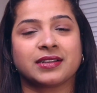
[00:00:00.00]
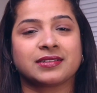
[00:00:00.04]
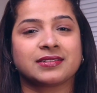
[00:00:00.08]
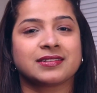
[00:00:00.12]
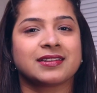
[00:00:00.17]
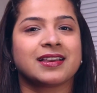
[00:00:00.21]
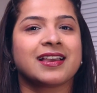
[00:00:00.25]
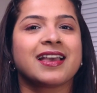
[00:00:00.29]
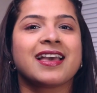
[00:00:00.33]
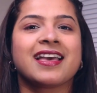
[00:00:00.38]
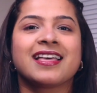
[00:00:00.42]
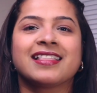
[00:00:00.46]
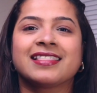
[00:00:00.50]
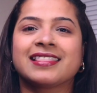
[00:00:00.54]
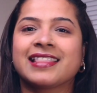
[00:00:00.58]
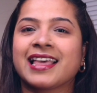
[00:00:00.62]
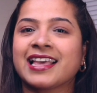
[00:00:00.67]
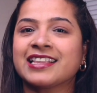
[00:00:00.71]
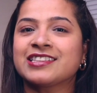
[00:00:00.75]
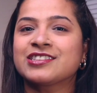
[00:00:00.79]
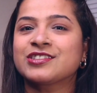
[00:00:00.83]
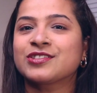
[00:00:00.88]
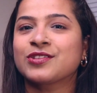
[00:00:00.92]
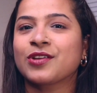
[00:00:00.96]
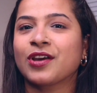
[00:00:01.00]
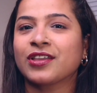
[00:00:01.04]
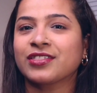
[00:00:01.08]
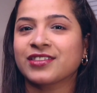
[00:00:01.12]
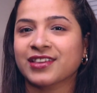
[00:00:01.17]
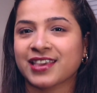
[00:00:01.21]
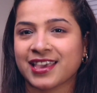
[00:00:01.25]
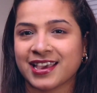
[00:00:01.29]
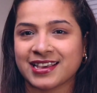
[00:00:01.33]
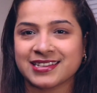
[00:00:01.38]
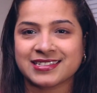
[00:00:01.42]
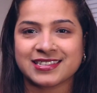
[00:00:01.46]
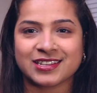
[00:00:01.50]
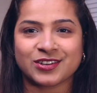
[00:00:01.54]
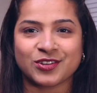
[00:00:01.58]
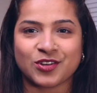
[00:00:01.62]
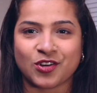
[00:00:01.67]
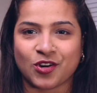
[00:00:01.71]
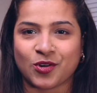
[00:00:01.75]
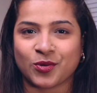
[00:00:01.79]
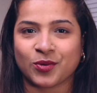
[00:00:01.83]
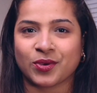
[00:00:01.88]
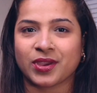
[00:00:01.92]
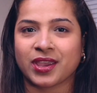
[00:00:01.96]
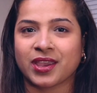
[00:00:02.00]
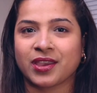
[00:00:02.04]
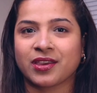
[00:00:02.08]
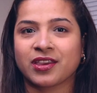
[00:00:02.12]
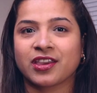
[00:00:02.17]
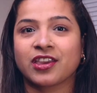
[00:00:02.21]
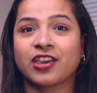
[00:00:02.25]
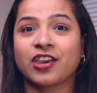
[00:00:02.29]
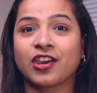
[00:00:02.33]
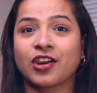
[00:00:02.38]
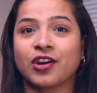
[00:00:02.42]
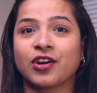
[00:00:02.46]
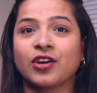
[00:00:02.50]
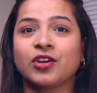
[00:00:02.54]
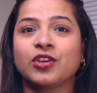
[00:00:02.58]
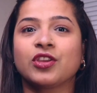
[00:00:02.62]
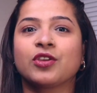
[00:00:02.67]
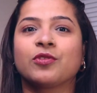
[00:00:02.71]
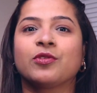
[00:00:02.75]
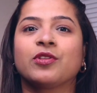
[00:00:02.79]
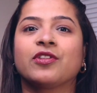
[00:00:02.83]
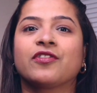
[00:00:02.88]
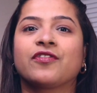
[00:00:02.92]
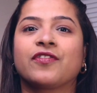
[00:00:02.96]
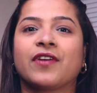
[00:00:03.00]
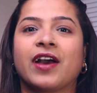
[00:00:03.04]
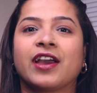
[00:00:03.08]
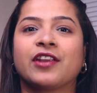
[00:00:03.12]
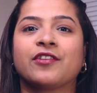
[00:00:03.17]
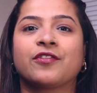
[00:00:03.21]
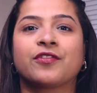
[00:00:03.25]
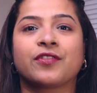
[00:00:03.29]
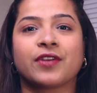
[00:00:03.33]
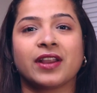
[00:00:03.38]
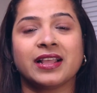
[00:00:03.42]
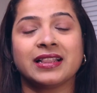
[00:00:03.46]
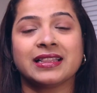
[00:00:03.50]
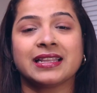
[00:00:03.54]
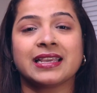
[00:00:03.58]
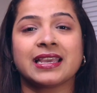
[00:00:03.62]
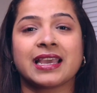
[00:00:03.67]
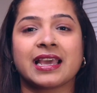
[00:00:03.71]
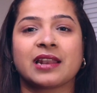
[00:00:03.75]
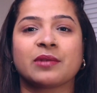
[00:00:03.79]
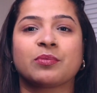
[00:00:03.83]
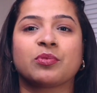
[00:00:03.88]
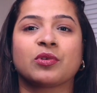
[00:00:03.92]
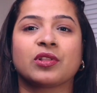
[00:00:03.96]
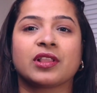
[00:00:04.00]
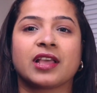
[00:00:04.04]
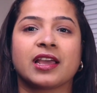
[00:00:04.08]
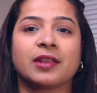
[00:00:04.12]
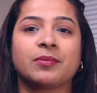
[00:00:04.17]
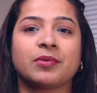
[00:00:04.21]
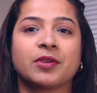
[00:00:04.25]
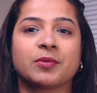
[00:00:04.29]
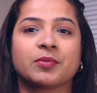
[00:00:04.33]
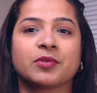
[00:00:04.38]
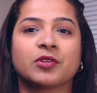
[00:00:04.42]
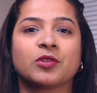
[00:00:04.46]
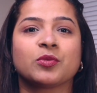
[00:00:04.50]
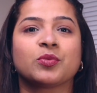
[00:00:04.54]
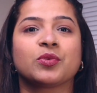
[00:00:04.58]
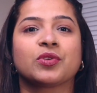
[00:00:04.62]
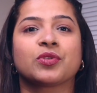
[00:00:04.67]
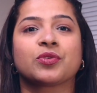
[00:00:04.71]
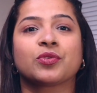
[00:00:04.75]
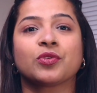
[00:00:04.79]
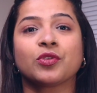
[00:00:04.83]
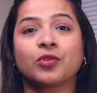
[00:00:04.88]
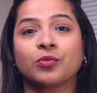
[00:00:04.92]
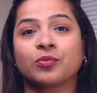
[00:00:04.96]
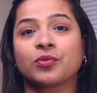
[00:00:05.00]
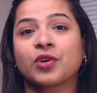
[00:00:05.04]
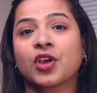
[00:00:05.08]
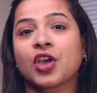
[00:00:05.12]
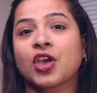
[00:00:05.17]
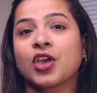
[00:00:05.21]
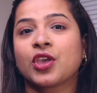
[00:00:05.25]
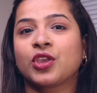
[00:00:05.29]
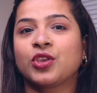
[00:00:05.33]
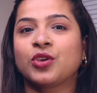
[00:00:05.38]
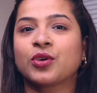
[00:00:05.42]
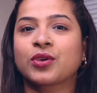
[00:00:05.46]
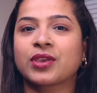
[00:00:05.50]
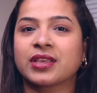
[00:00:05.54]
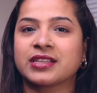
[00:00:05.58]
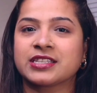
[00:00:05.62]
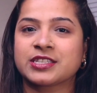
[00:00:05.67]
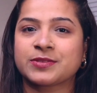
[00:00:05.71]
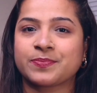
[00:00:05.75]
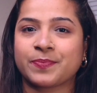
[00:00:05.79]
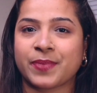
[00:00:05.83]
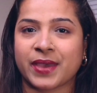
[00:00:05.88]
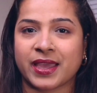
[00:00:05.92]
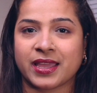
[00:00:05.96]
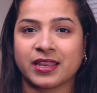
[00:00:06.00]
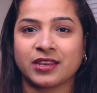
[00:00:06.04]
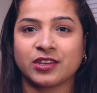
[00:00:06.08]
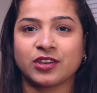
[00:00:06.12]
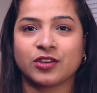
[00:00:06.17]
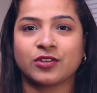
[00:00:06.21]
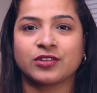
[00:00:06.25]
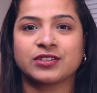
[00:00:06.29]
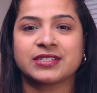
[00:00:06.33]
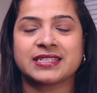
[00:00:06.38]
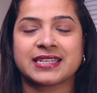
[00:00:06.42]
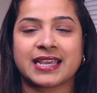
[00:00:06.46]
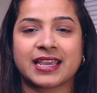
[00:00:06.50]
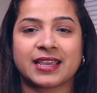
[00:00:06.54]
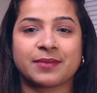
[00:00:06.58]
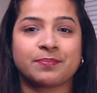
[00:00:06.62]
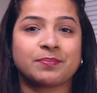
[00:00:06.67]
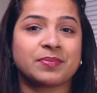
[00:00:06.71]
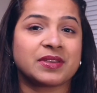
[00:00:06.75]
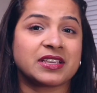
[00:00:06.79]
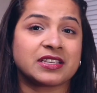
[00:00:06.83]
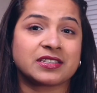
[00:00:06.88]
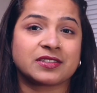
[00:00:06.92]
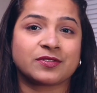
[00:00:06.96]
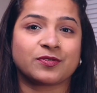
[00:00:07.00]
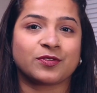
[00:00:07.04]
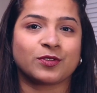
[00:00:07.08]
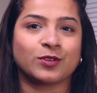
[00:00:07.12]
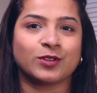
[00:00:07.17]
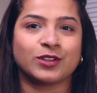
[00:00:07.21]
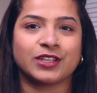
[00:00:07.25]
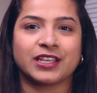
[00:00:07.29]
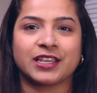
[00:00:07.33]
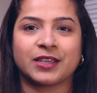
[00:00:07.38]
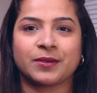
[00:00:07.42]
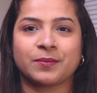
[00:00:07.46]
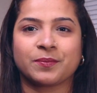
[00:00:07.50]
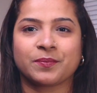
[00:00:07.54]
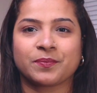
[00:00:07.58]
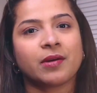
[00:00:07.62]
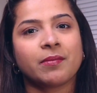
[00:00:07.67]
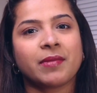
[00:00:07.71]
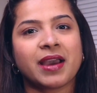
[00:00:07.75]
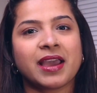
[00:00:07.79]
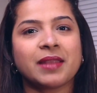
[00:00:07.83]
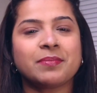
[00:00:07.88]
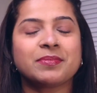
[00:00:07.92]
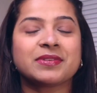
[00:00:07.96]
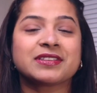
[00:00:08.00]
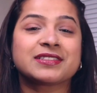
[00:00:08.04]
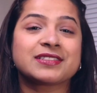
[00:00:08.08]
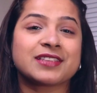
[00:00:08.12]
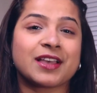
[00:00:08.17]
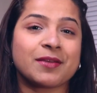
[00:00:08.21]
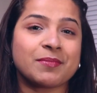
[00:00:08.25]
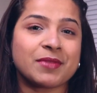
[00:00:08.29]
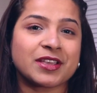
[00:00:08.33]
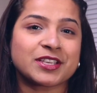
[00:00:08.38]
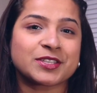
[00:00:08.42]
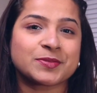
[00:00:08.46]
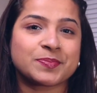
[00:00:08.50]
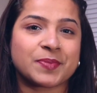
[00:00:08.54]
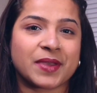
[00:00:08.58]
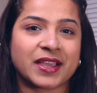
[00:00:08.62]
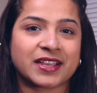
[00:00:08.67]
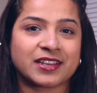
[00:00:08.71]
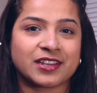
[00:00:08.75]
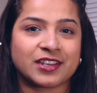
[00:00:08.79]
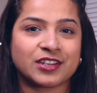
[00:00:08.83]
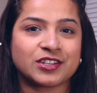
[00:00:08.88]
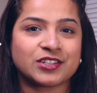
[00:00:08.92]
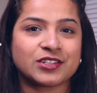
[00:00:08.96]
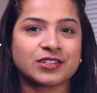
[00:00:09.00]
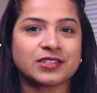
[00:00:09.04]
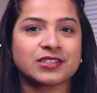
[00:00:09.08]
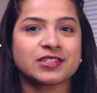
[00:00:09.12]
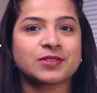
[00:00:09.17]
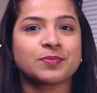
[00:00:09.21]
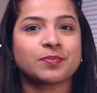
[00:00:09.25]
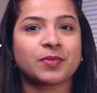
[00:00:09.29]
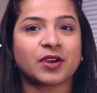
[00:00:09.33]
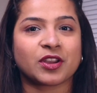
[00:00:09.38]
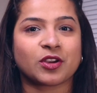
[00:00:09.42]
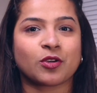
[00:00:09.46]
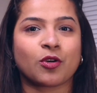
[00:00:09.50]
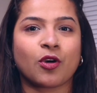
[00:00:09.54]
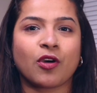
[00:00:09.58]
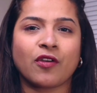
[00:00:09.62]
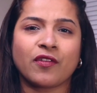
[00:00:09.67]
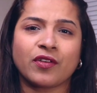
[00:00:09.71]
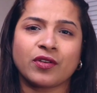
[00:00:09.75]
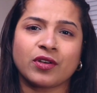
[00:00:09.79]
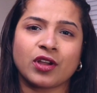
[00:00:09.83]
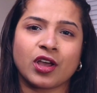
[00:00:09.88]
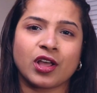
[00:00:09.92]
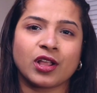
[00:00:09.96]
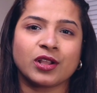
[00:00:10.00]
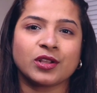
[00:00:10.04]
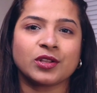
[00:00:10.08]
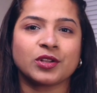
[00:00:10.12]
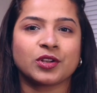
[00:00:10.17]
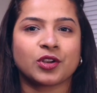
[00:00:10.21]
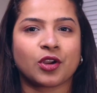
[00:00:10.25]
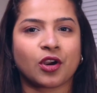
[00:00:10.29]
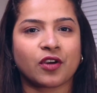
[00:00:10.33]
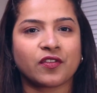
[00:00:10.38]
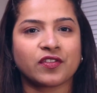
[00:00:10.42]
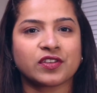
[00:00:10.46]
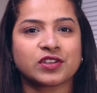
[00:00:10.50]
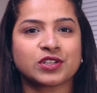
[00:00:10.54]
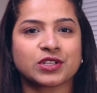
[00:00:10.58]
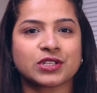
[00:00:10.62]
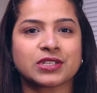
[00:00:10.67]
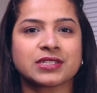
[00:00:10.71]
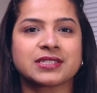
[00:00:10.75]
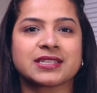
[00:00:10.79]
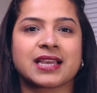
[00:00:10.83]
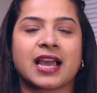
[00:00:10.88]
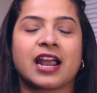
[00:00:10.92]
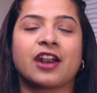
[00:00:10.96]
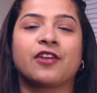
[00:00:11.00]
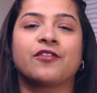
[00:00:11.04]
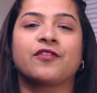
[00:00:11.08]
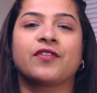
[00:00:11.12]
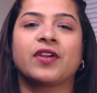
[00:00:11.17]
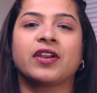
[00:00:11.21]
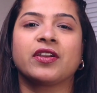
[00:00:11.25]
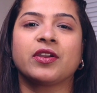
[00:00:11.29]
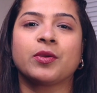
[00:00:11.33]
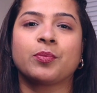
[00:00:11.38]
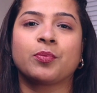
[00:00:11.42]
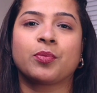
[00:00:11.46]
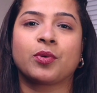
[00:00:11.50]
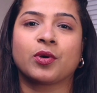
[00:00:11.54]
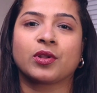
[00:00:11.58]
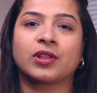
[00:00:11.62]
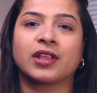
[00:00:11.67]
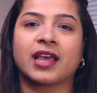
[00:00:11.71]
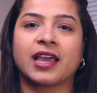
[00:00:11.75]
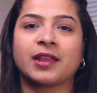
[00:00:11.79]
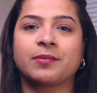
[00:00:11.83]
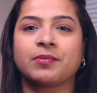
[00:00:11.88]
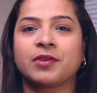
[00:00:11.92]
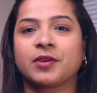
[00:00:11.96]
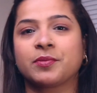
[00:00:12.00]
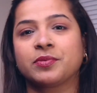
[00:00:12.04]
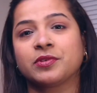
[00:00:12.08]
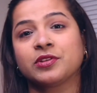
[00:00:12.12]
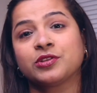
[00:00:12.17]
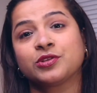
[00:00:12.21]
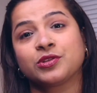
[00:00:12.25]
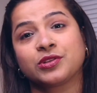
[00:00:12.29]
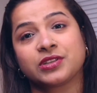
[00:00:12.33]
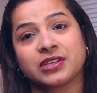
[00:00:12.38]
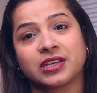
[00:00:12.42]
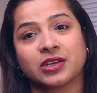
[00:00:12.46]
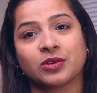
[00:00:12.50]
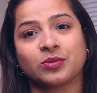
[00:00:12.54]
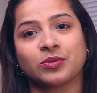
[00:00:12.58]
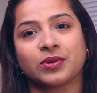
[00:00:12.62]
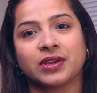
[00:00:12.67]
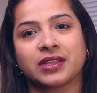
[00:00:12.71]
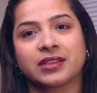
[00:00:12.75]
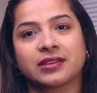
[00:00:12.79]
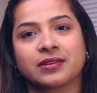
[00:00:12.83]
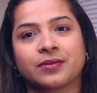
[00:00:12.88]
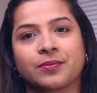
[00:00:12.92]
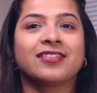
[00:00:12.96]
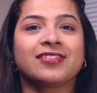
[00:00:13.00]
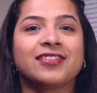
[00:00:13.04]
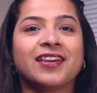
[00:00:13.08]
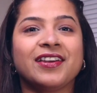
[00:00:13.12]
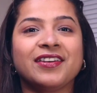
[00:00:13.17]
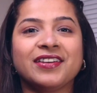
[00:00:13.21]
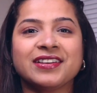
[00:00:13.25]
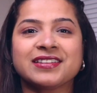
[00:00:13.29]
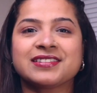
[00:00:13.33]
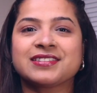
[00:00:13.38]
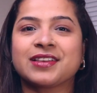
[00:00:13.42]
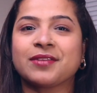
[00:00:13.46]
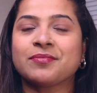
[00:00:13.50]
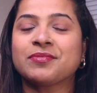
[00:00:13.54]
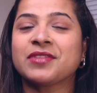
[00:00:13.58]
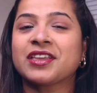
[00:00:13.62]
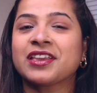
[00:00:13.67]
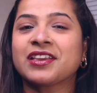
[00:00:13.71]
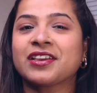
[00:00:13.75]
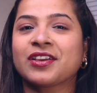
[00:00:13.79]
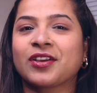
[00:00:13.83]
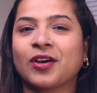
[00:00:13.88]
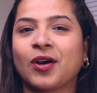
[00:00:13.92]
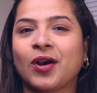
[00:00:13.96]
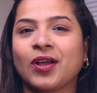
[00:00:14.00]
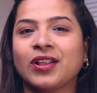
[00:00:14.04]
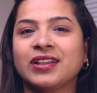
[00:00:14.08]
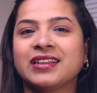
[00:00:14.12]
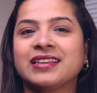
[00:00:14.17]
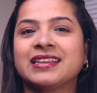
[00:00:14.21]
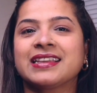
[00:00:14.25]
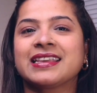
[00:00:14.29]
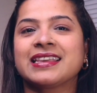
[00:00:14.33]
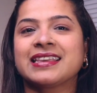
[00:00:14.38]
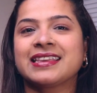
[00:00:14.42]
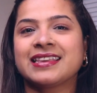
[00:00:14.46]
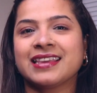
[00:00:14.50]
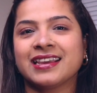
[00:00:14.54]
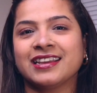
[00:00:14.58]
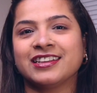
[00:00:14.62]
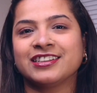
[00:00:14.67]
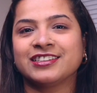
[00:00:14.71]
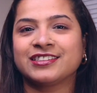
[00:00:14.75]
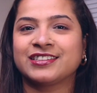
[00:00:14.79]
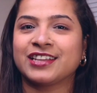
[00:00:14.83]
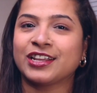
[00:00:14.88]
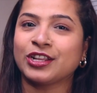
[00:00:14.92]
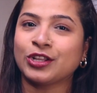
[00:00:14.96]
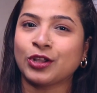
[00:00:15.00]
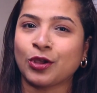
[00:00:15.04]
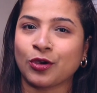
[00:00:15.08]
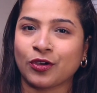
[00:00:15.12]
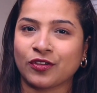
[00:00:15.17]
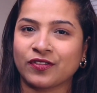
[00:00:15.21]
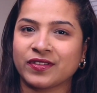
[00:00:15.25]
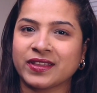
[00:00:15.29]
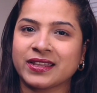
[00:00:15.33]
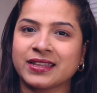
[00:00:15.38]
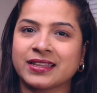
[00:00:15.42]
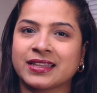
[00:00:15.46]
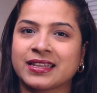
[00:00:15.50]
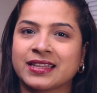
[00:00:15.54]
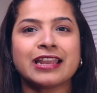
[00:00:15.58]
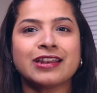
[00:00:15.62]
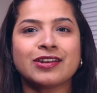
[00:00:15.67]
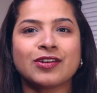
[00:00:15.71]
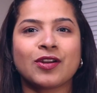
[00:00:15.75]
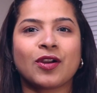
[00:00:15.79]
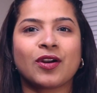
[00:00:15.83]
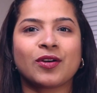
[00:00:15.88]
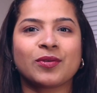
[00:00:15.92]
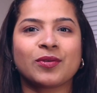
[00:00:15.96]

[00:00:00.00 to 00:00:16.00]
But that's not the case in Norway. Here you will find friendly and polite people with whom you can spend your day peacefully. There might be some expectations, but overall, Norwegians are very polite people to deal with. There is something called janteloven in